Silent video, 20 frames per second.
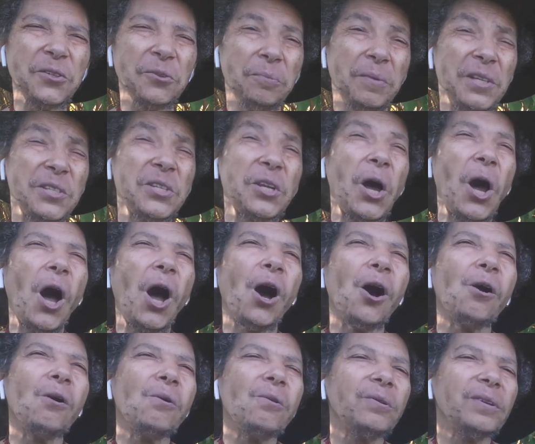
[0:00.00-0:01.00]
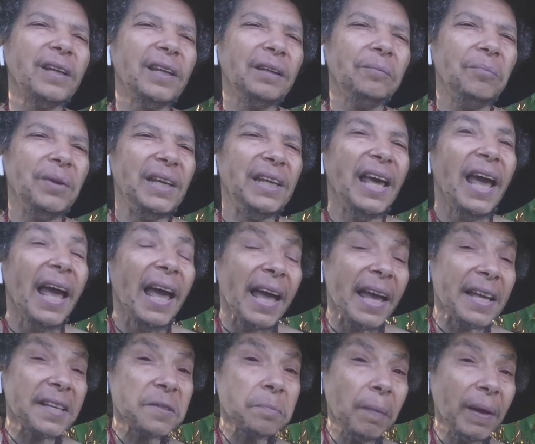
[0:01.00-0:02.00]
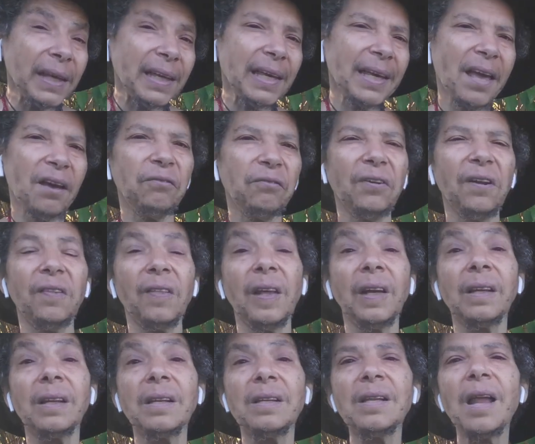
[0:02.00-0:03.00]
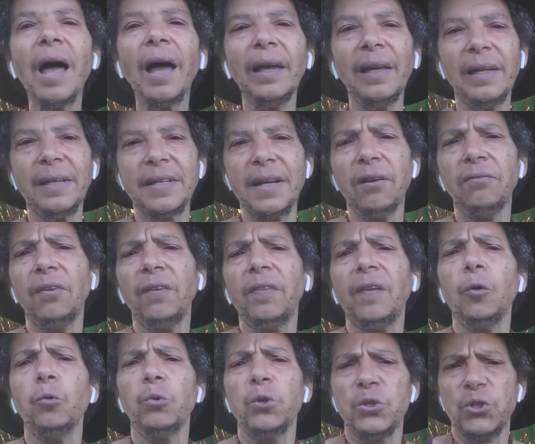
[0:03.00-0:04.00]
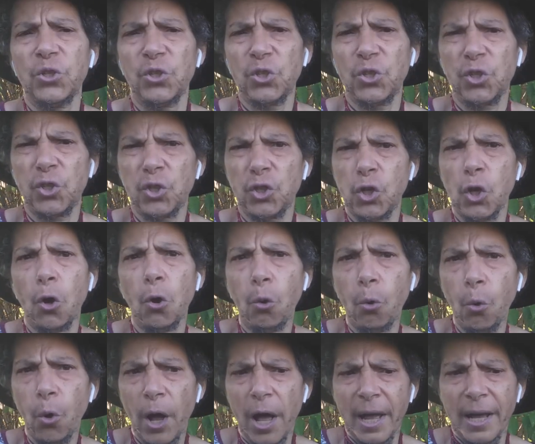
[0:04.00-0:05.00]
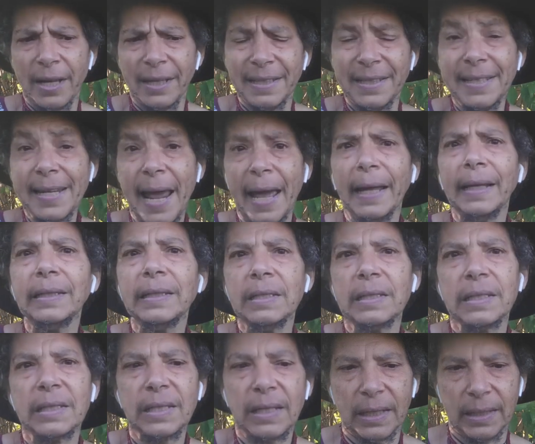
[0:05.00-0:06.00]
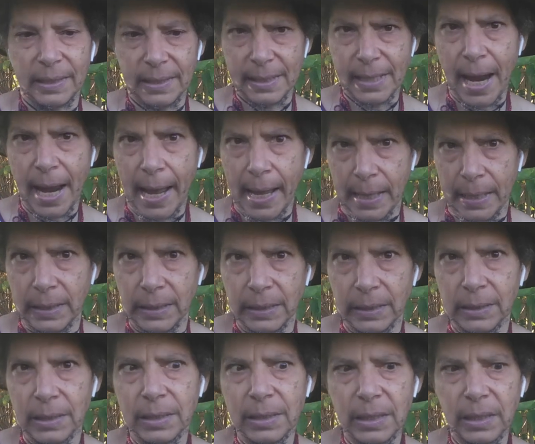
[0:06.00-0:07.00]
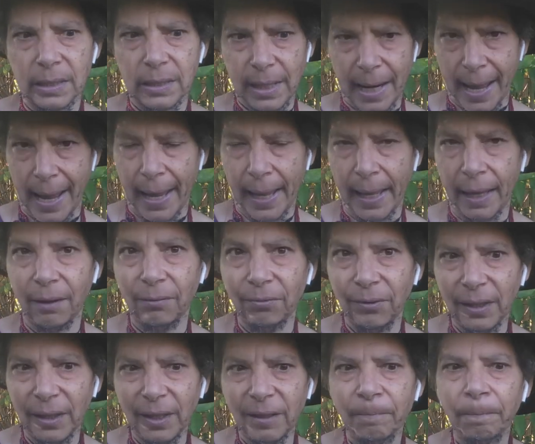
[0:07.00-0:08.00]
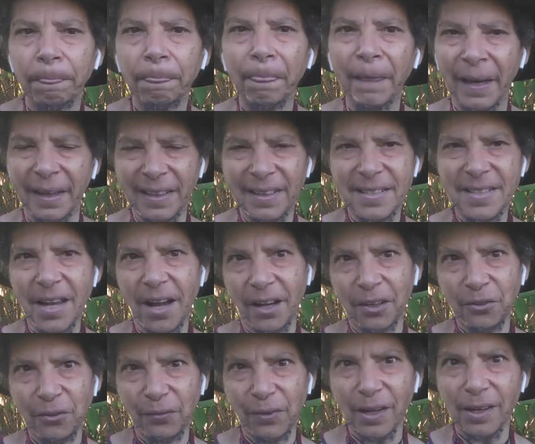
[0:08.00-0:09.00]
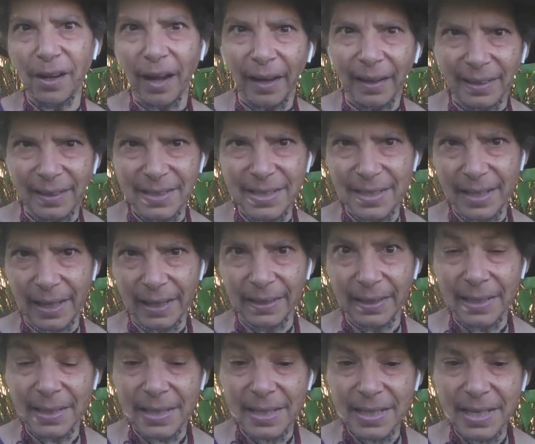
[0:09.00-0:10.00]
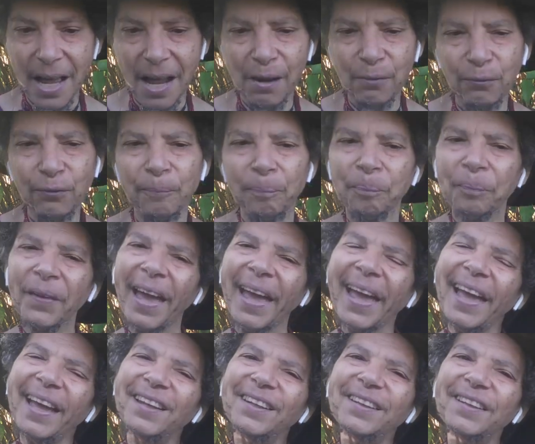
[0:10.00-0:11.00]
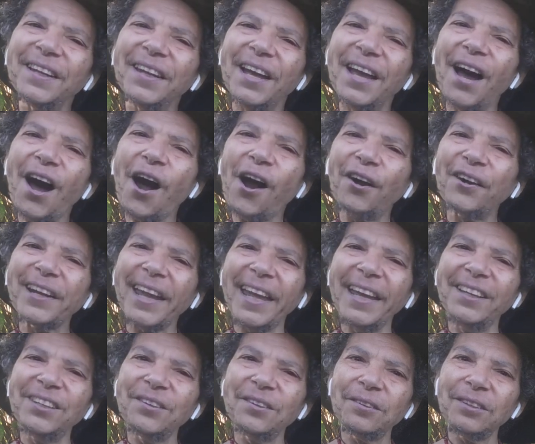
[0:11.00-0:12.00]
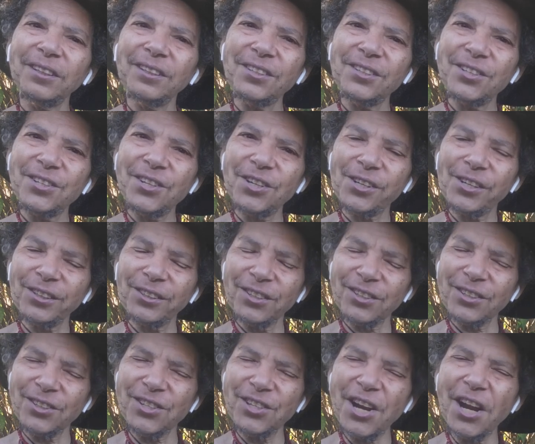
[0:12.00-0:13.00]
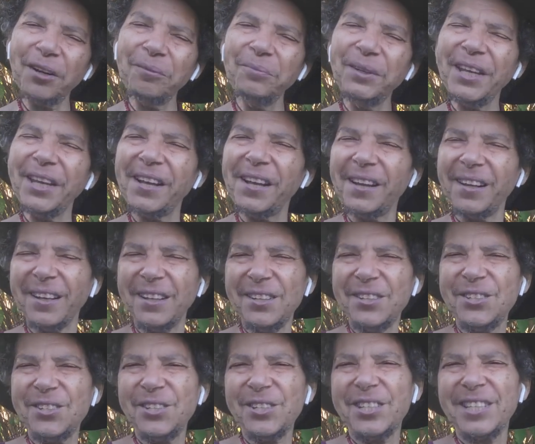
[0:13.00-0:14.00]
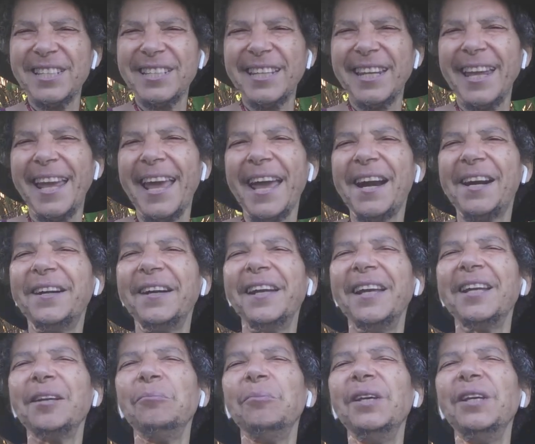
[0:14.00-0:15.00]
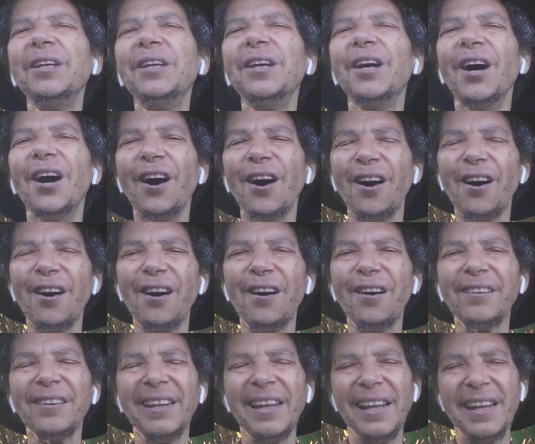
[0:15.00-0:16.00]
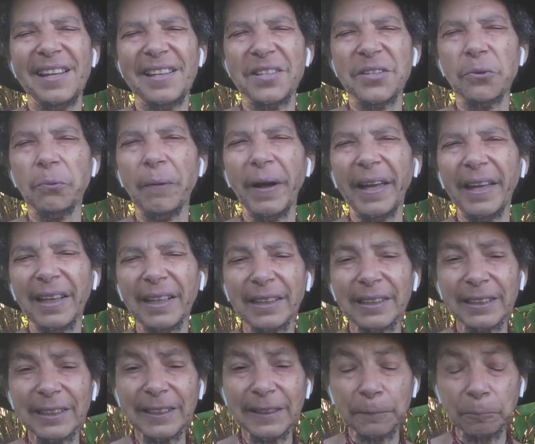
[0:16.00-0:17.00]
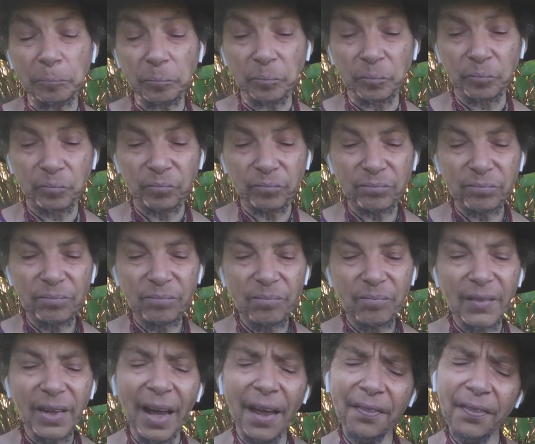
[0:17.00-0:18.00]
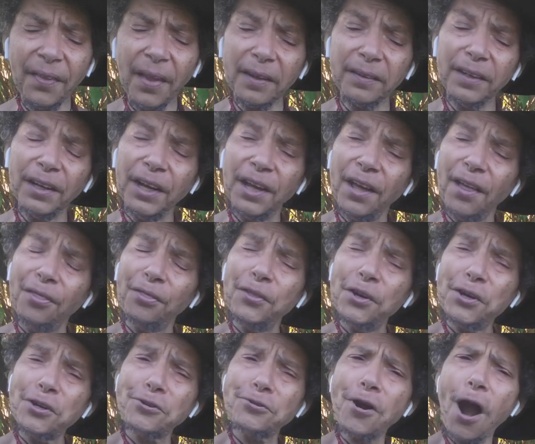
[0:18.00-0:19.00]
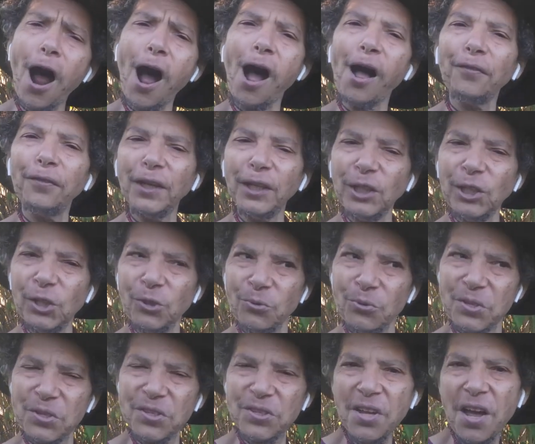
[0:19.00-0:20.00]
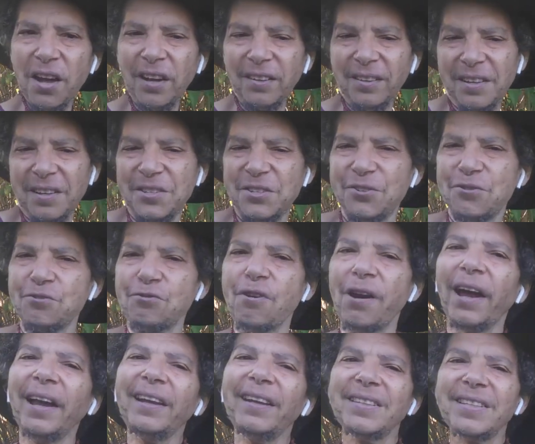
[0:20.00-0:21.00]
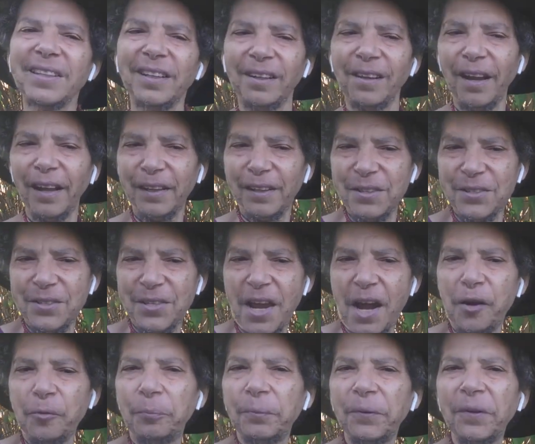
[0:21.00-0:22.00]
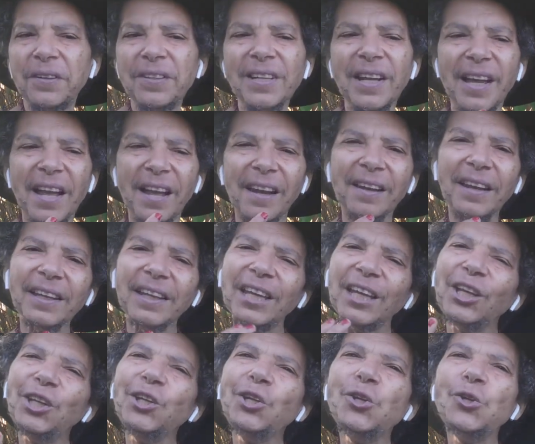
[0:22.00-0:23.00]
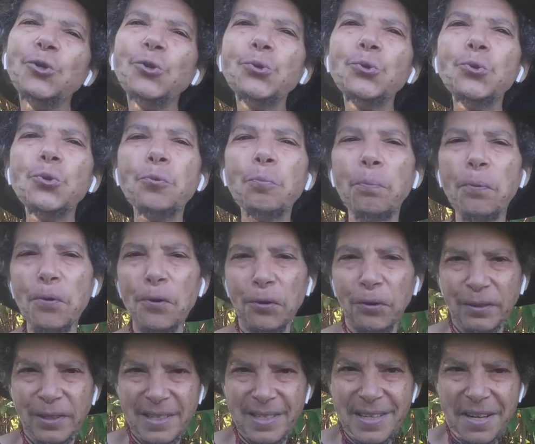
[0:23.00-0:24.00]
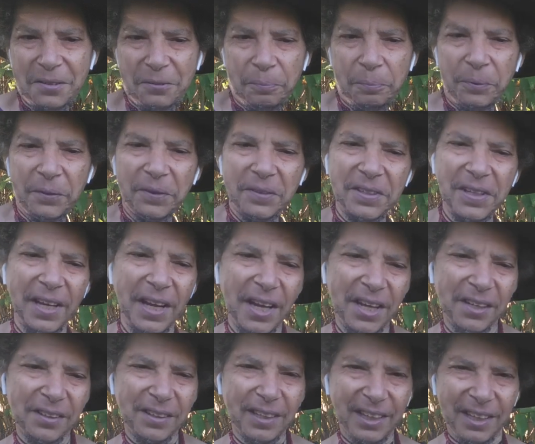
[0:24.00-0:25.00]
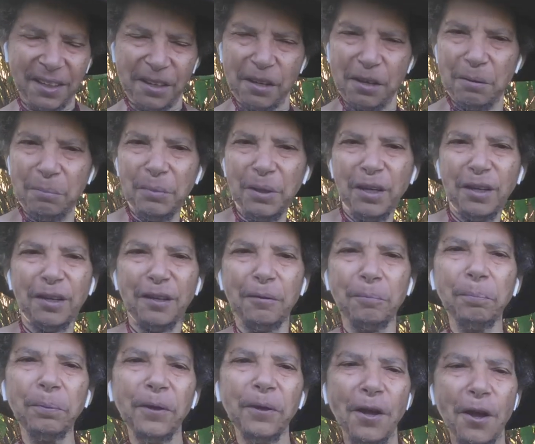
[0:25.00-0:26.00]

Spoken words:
to me, is holding me, is making everything light. Everything was so dense and tense and heavy inside of the Lion's Gate itself. And Archangel Jeremiel is just carrying me on his wings. And then the new sun, is rising like a serpent, like a newborn serpent, like coming up